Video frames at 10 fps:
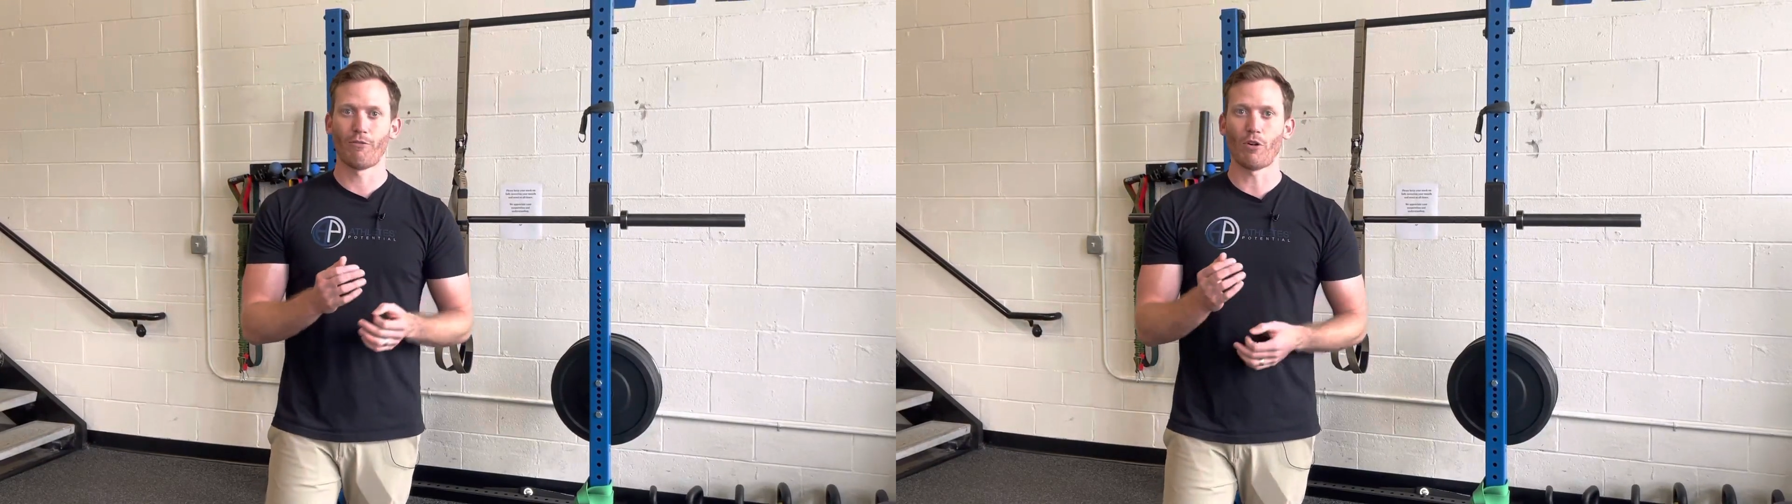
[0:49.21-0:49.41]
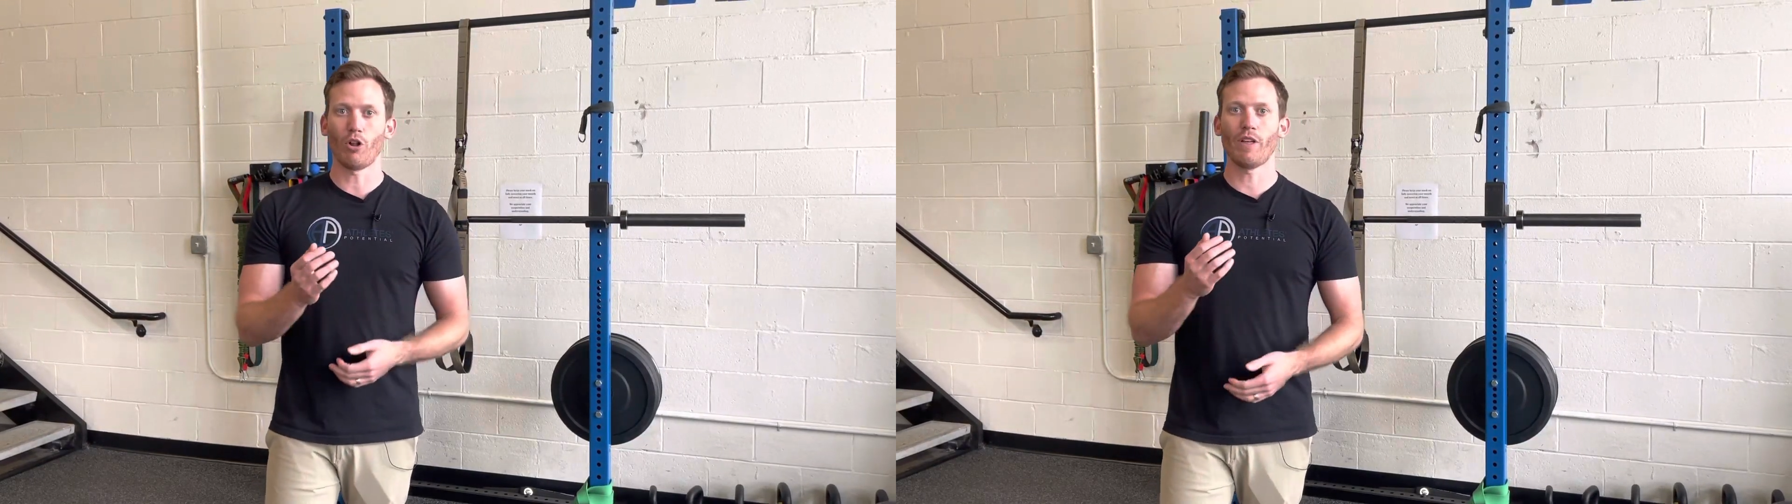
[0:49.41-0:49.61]

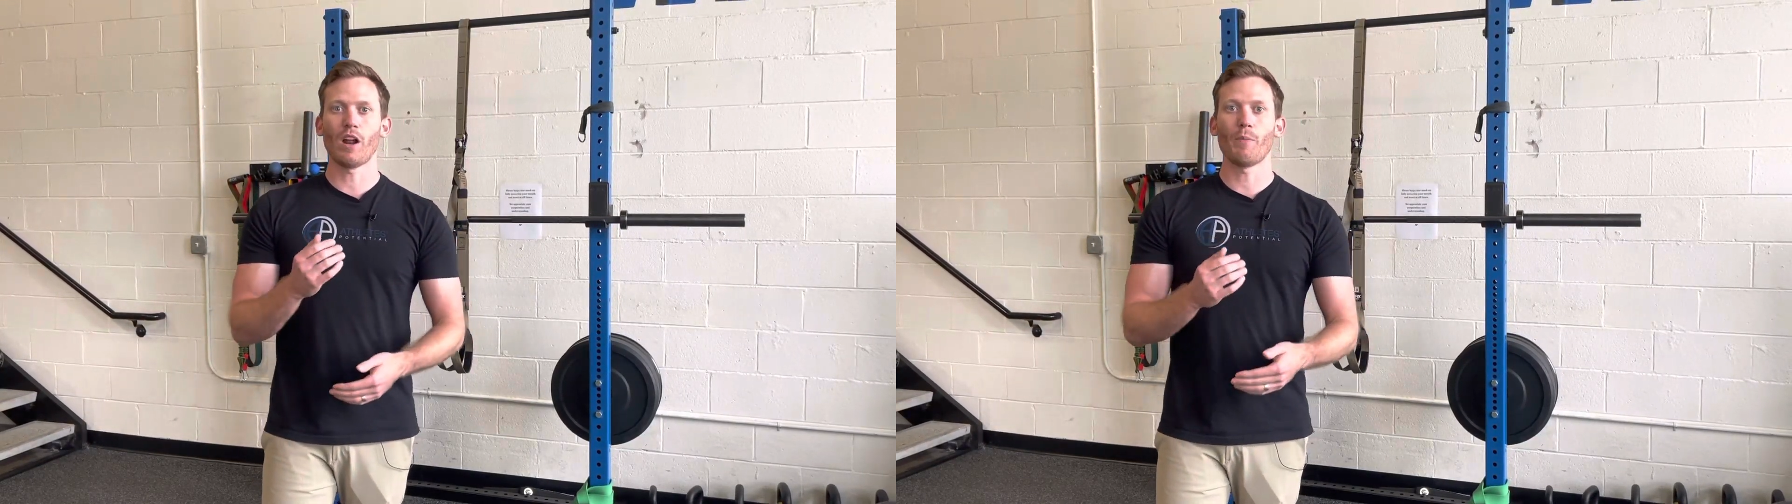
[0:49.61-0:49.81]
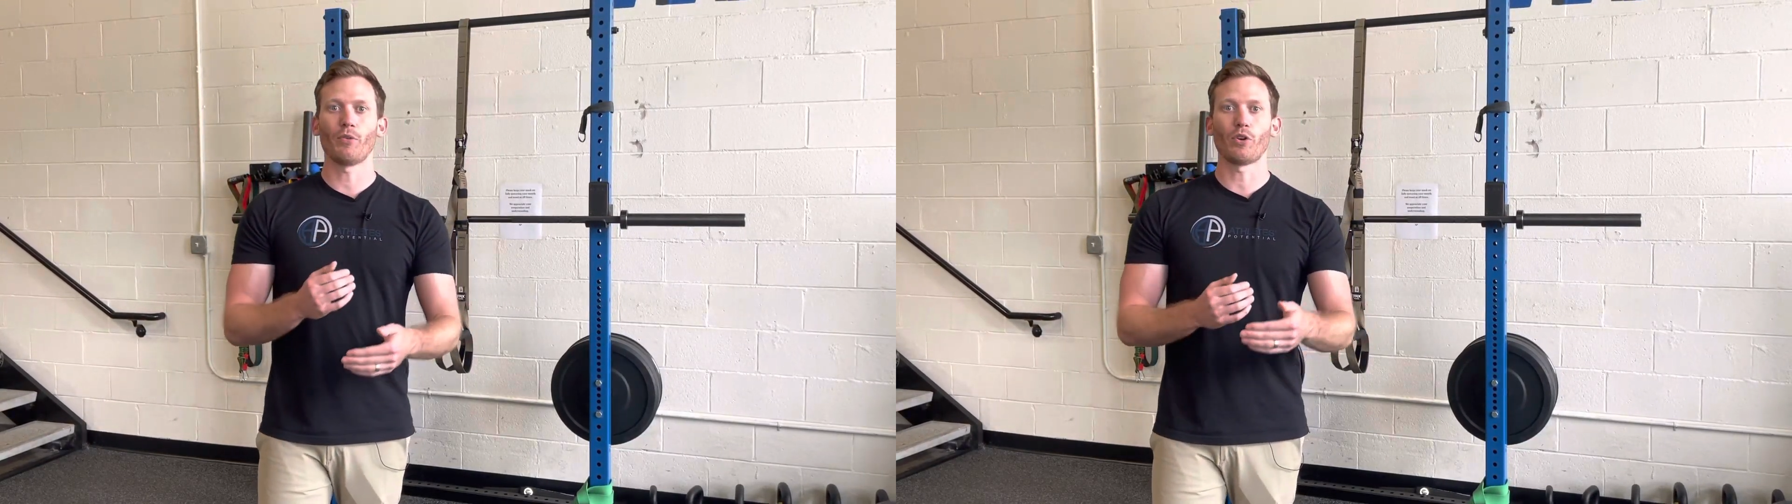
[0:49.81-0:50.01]
follow
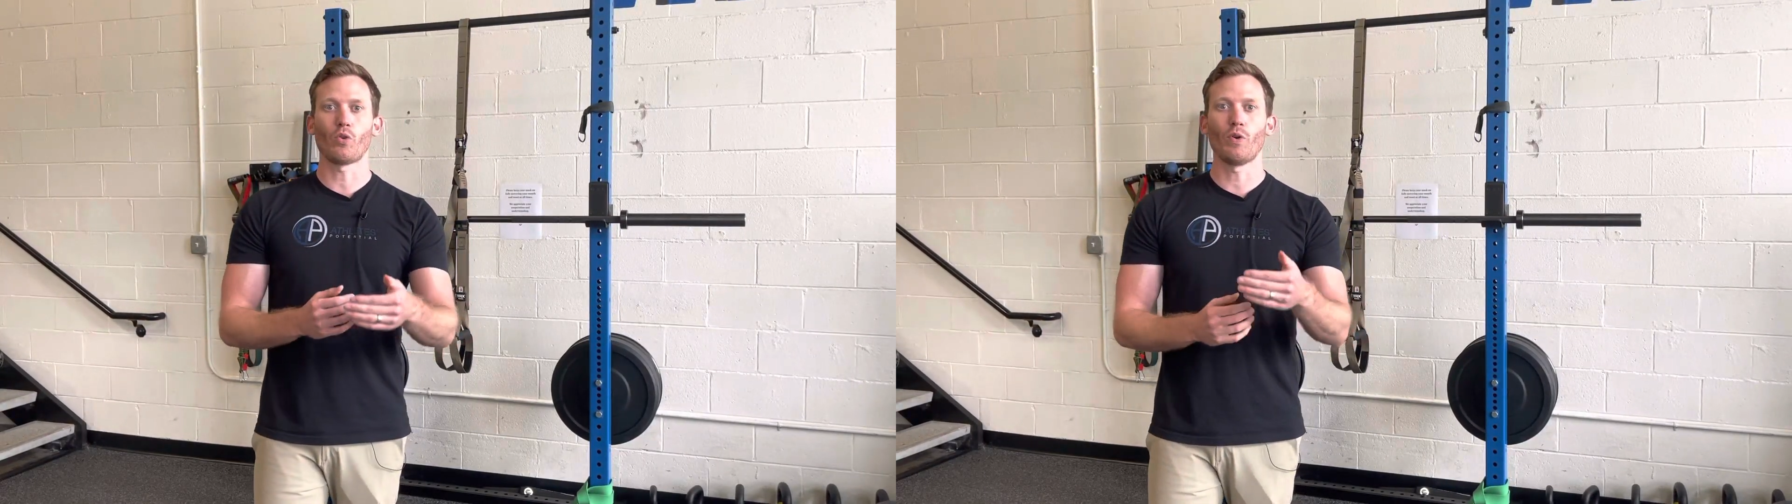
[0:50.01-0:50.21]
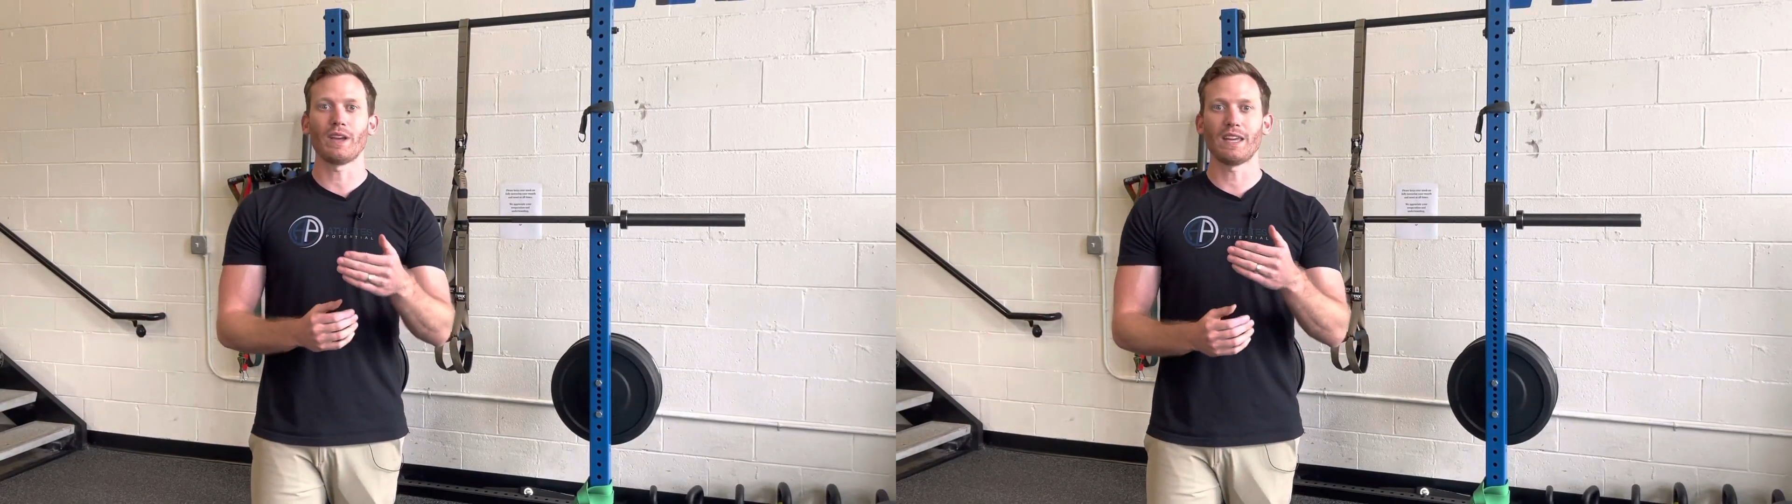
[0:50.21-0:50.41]
that up with a
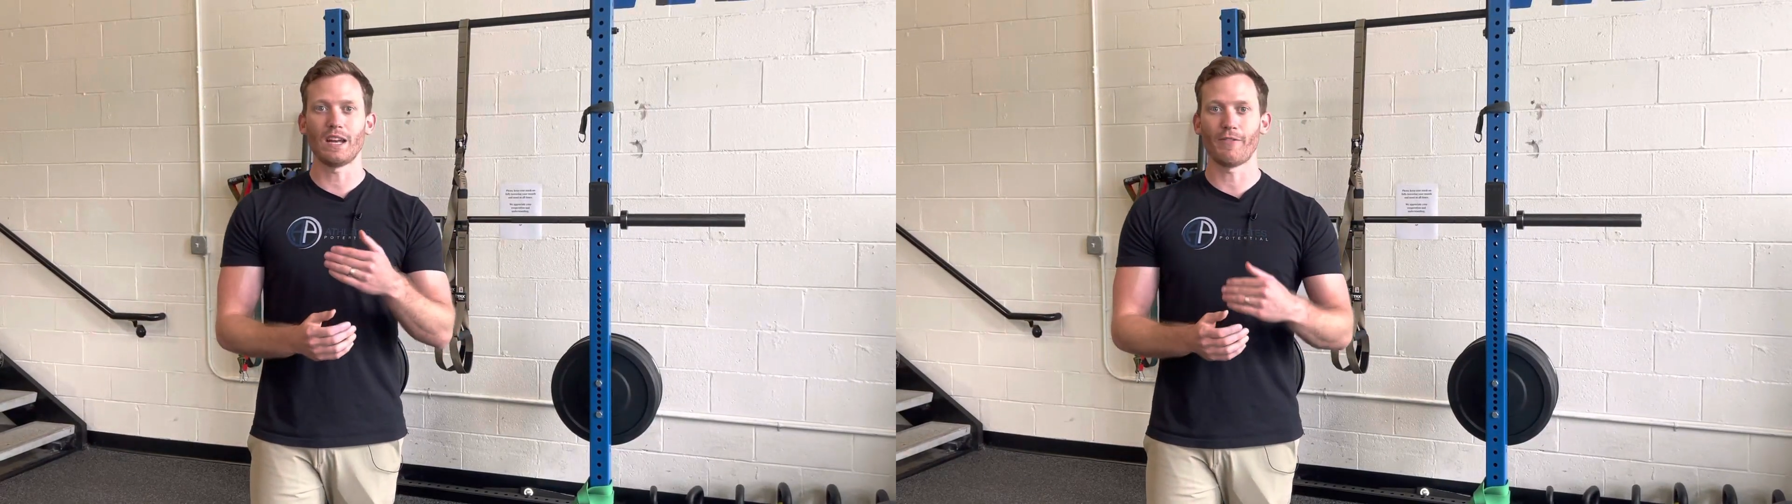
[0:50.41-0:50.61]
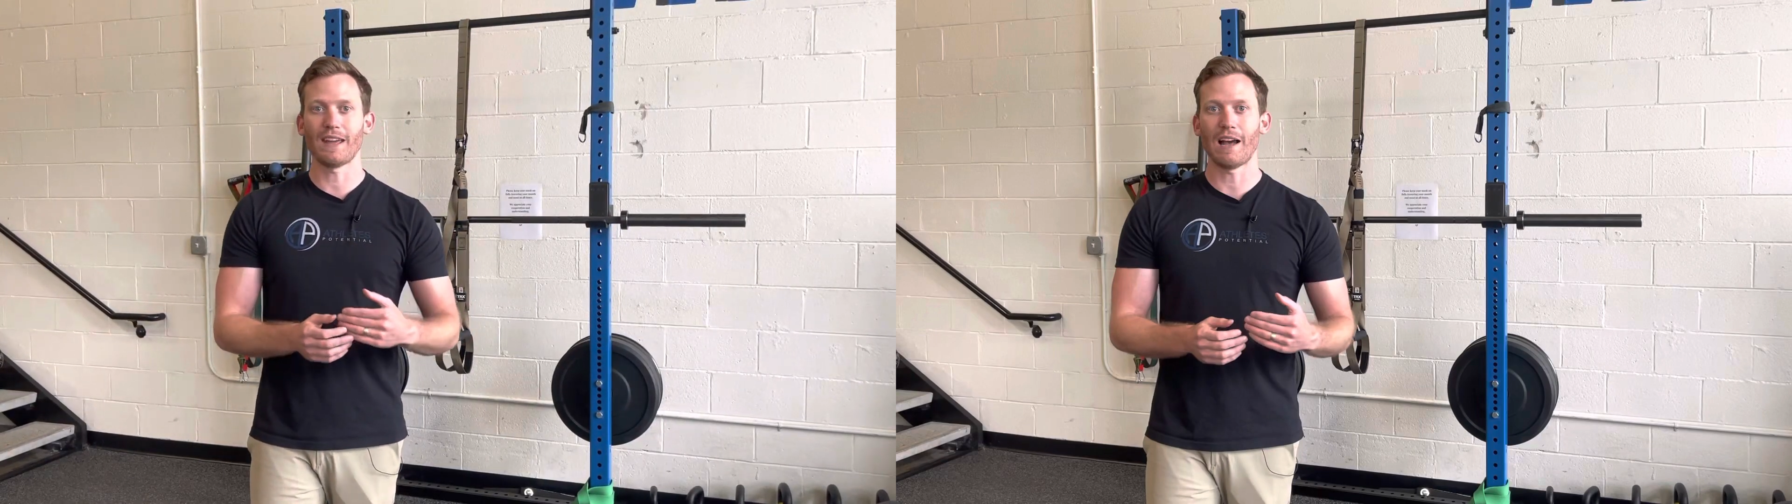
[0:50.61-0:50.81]
quick
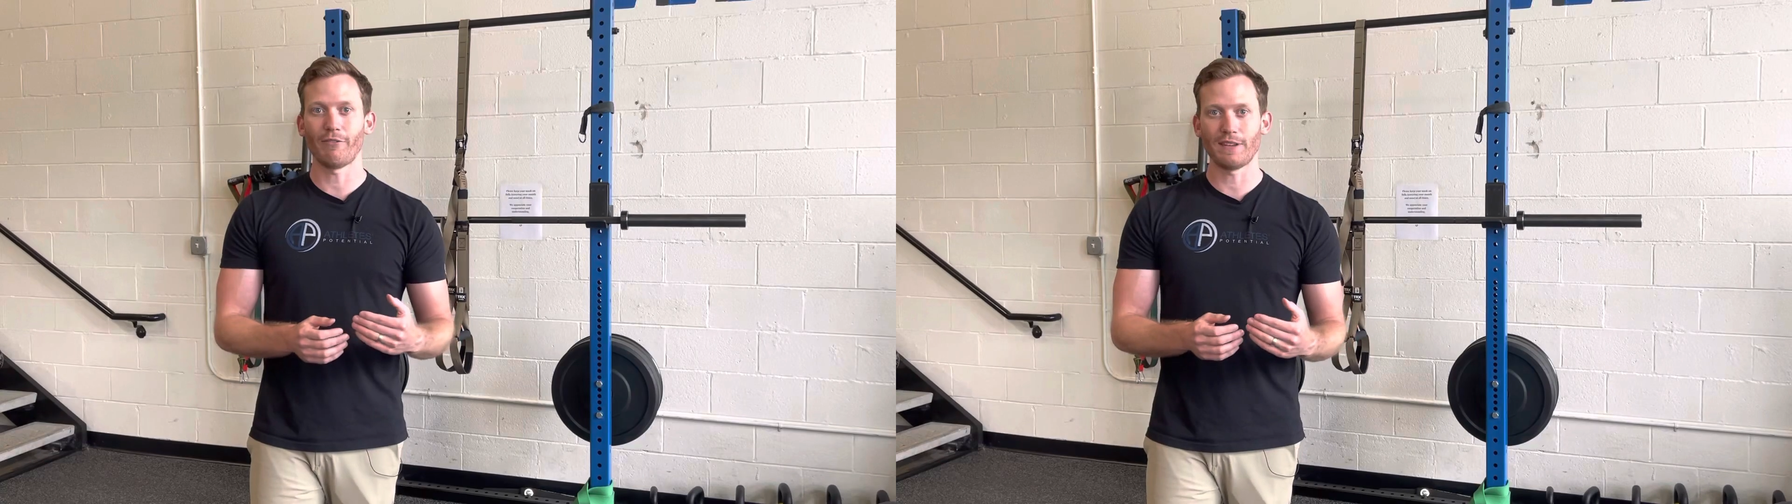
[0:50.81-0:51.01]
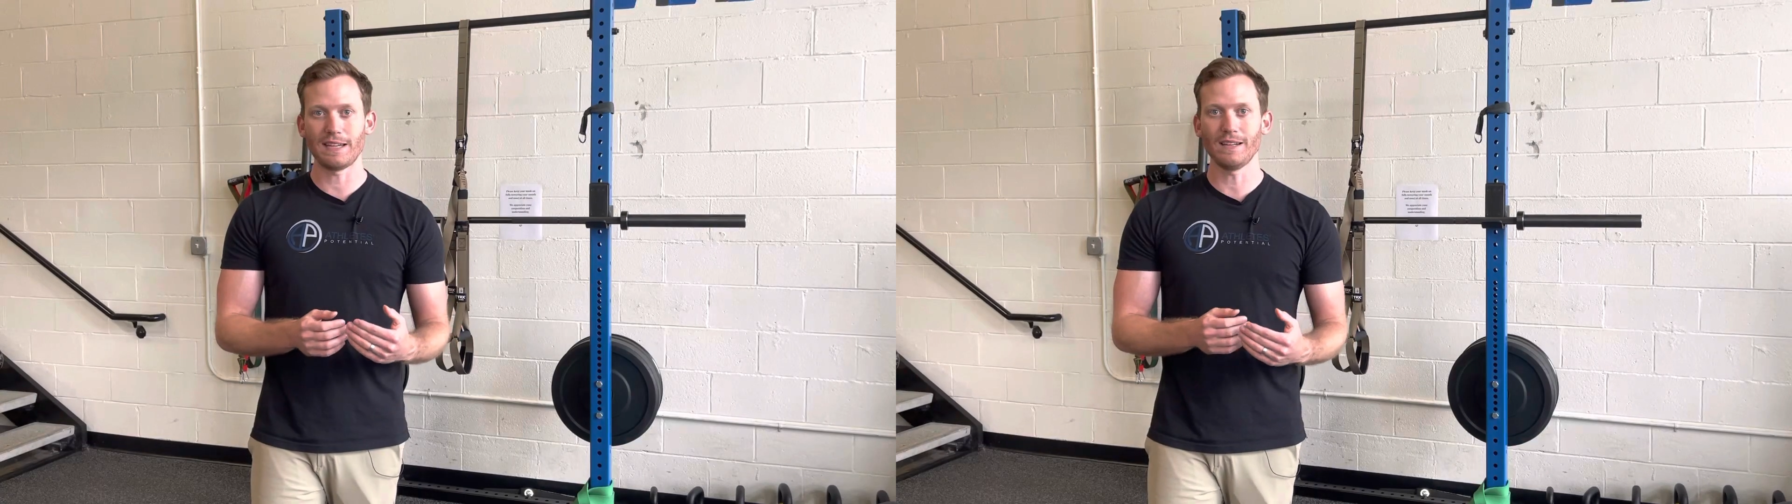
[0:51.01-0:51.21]
hit of
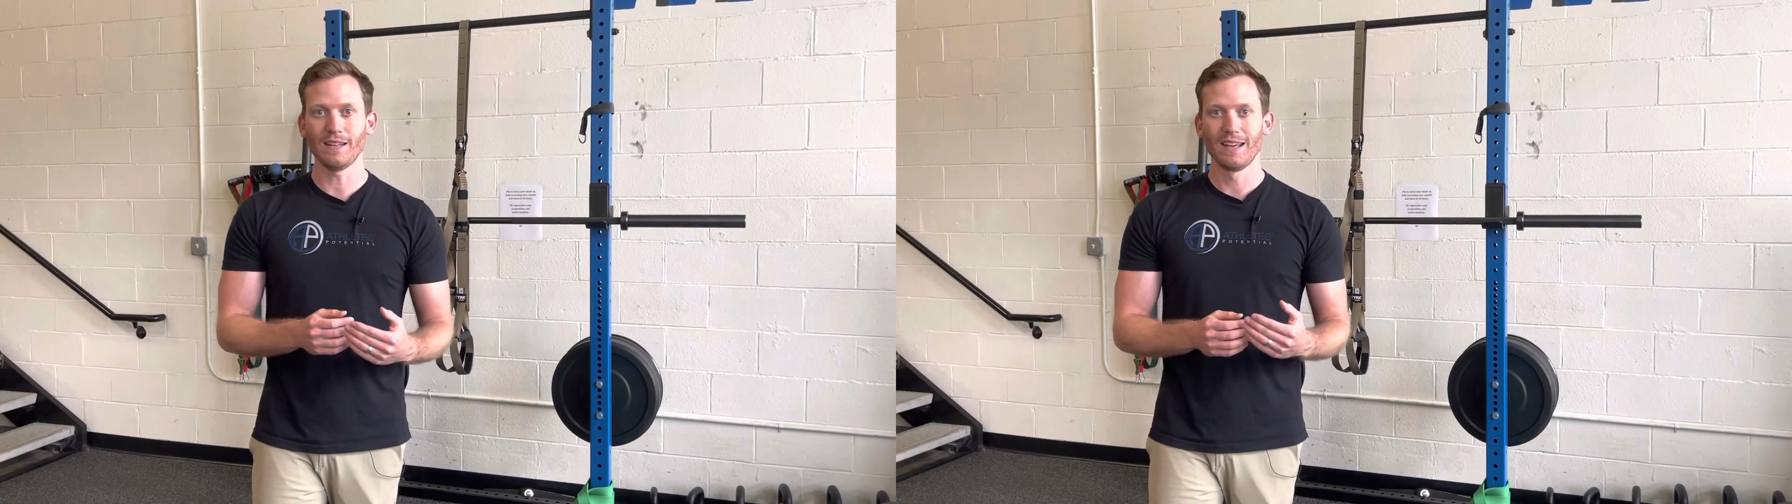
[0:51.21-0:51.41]
caffeine,